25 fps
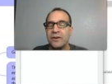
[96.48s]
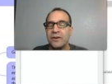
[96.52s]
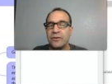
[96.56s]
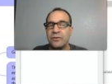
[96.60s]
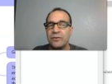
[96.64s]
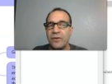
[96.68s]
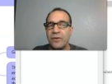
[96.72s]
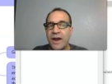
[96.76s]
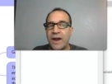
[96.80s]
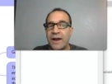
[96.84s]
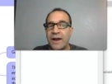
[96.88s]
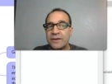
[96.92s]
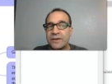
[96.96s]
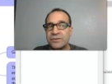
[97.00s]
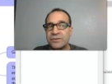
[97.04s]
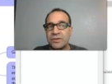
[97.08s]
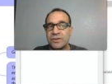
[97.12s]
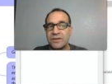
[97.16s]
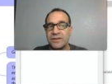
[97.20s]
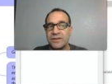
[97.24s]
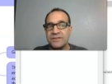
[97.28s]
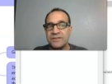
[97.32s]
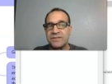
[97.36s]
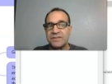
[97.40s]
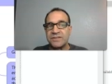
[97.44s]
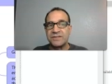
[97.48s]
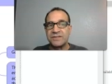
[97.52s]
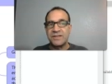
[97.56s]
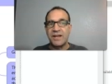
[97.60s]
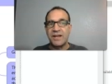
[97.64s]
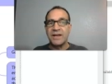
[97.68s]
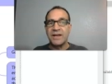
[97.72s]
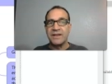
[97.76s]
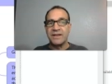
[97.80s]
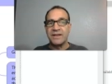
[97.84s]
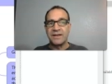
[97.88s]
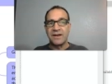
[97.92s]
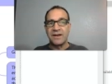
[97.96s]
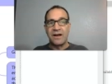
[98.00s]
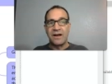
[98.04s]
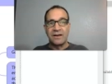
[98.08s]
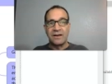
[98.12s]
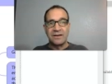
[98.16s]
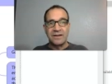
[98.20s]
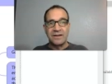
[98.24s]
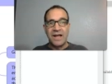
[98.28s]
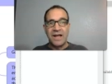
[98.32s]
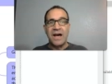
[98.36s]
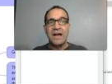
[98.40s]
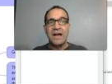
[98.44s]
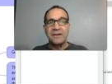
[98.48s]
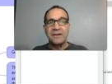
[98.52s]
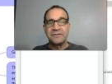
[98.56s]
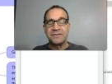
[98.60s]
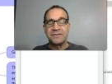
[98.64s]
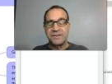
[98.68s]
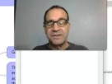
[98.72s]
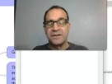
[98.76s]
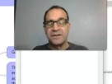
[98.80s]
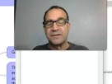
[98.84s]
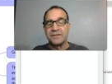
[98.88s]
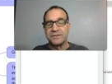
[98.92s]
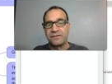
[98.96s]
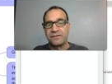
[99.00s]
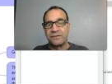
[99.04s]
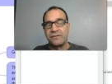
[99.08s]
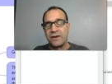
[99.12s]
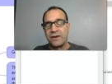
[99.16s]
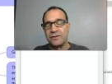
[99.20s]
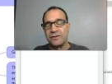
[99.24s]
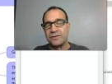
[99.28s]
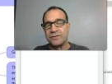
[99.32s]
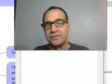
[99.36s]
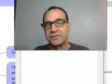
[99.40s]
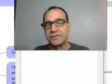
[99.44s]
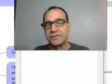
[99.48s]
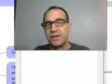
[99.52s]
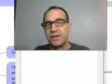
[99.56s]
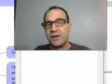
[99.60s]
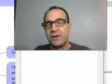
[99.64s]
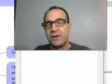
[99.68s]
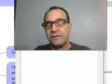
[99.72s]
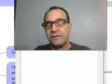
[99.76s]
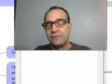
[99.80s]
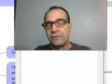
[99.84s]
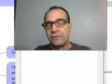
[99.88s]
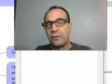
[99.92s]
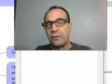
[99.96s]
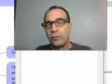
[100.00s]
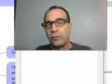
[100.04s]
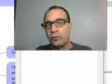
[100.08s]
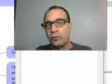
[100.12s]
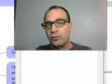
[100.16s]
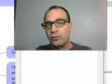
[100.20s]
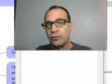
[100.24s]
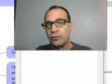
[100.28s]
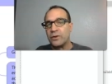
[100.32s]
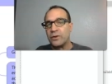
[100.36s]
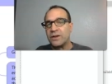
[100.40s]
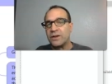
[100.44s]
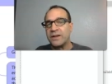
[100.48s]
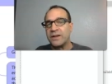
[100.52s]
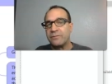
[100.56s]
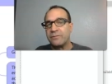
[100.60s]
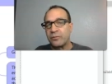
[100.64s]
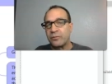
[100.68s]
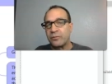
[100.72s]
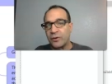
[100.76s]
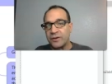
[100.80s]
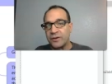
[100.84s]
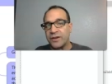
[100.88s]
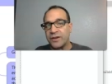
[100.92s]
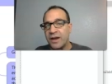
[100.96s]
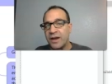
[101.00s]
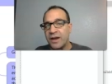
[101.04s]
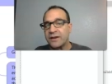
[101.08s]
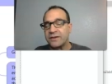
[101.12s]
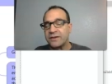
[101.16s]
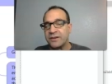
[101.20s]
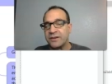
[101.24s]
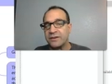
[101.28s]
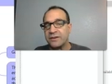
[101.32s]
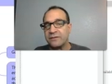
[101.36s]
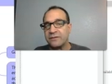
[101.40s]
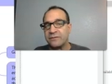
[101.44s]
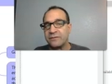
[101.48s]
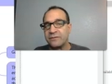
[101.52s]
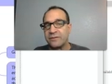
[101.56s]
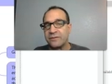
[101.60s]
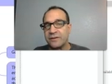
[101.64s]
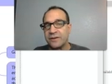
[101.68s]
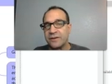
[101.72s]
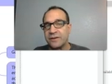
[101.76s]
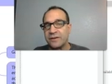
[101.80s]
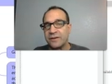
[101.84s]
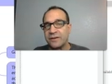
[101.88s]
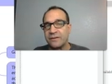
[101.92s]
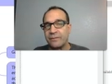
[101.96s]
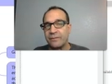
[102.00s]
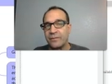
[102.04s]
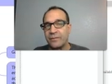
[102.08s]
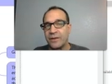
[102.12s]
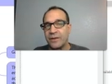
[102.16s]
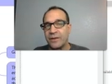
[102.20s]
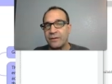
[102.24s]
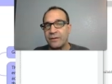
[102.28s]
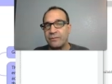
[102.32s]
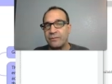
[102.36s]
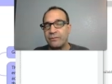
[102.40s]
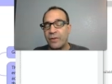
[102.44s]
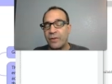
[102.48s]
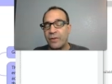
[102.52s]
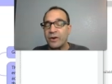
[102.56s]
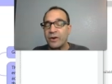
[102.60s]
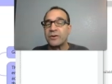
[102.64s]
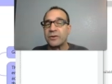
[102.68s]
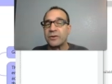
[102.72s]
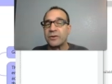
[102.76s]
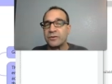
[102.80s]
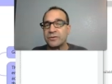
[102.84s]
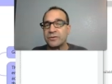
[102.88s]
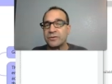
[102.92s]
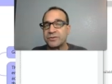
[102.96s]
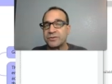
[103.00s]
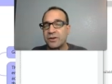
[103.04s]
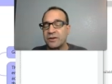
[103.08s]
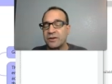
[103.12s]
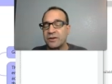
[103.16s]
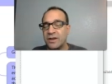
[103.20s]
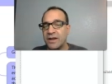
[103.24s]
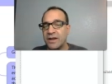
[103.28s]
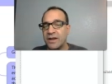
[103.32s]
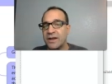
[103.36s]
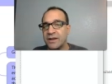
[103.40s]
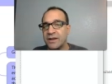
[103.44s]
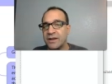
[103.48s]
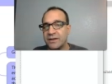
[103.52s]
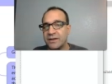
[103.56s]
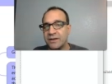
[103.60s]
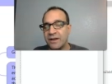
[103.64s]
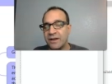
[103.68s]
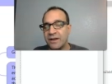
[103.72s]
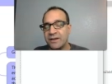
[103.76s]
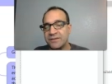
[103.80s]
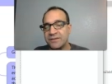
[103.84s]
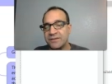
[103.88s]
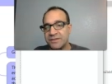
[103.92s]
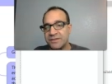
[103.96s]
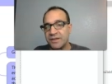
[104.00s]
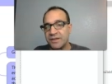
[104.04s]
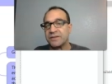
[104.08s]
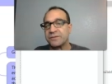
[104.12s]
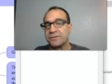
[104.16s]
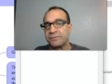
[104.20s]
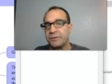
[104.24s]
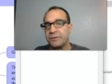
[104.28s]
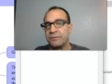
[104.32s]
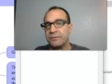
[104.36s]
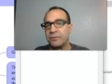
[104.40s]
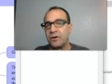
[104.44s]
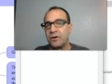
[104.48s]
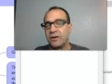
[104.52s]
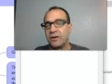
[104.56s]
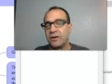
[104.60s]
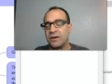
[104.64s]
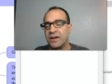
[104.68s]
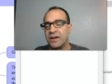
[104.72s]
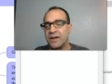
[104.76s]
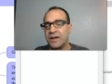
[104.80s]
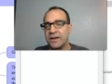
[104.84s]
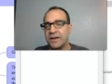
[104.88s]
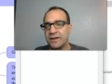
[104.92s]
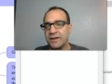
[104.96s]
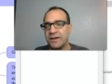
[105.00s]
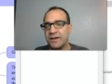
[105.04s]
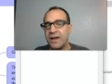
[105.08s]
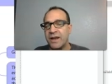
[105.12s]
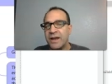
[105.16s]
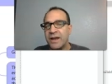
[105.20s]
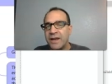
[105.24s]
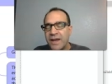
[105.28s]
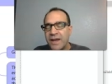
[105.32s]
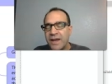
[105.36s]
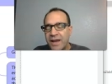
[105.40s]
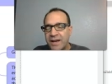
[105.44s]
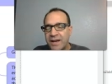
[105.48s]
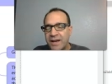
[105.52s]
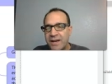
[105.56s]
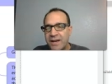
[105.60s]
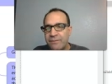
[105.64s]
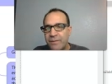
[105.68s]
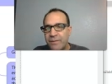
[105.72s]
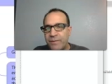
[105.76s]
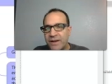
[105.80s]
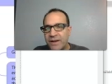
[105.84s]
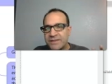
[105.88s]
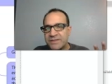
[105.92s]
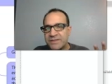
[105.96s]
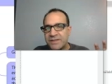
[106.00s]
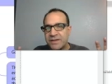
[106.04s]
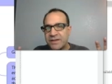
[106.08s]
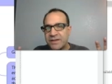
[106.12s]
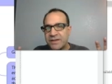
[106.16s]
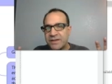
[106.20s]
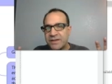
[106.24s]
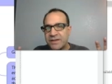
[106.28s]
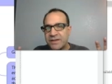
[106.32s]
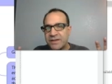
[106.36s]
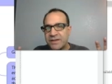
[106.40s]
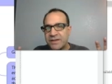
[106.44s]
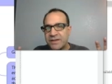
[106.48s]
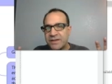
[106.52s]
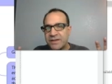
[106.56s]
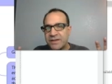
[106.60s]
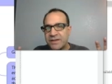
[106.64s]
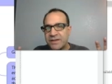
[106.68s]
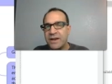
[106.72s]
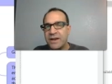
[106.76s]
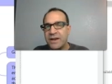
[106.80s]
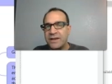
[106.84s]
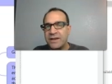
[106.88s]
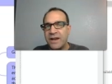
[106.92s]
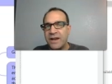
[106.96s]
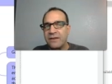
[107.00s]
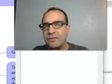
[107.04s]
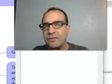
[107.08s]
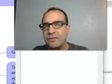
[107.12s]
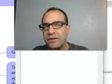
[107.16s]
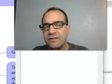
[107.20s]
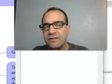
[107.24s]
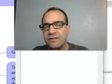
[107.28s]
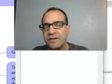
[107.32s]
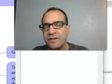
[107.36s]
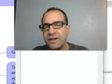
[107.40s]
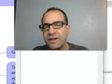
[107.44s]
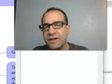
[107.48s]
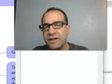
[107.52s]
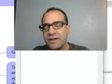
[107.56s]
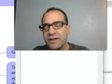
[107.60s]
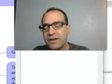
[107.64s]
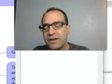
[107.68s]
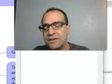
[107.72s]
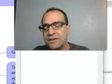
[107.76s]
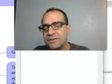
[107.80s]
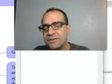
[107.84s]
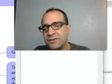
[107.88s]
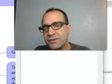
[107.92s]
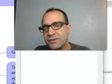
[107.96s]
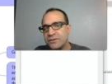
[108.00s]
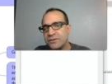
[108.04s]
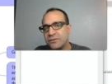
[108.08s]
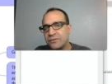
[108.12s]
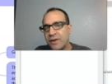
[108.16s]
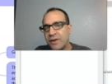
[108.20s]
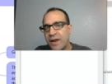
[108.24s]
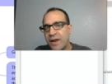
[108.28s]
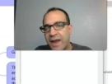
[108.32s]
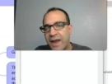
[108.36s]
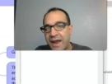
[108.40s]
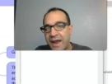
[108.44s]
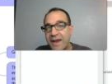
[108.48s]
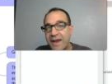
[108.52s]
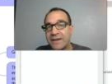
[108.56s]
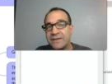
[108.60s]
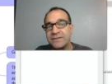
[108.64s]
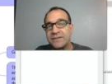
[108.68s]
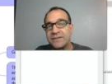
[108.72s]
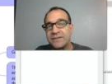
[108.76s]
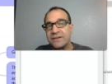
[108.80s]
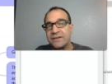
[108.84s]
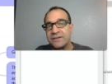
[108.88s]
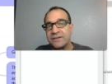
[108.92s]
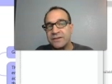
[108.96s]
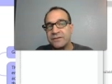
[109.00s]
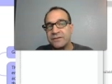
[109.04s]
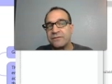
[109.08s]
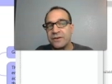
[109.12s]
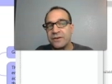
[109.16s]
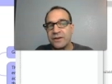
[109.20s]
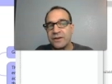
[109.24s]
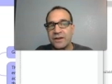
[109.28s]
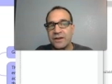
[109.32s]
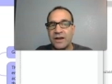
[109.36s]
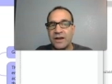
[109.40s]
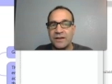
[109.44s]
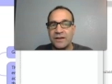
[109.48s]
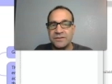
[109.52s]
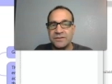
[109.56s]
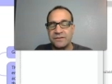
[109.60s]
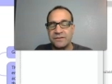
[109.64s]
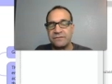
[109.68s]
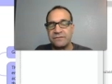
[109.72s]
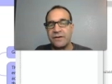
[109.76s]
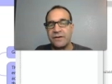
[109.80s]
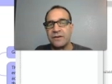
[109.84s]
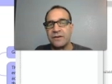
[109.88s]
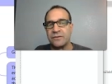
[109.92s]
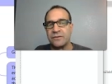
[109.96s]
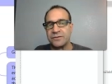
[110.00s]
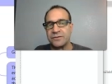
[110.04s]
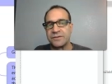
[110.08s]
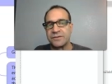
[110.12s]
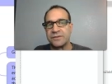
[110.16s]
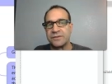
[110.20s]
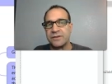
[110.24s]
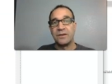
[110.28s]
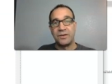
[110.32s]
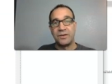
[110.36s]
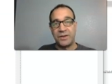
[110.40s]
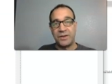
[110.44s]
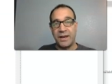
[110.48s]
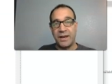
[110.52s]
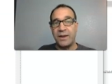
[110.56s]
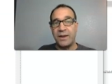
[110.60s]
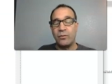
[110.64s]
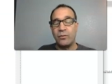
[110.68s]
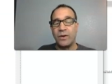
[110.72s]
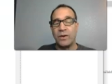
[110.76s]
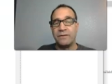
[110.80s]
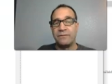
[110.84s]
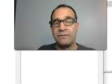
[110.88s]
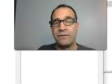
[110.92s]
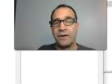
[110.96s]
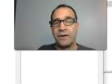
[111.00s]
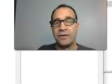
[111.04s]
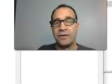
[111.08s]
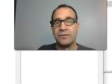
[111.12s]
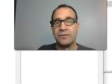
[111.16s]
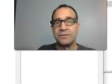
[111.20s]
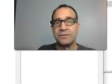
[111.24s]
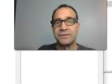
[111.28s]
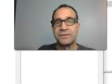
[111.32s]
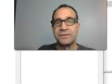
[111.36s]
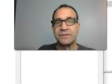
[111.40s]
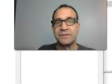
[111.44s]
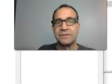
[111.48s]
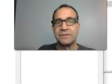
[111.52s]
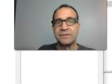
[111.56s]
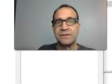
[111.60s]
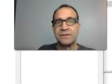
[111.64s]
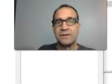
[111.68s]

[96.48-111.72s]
who actually studied a lot of sales funnels from really productive marketers online and salespeople online. And he basically refined everything into eight different kinds of funnels: gateway funnels,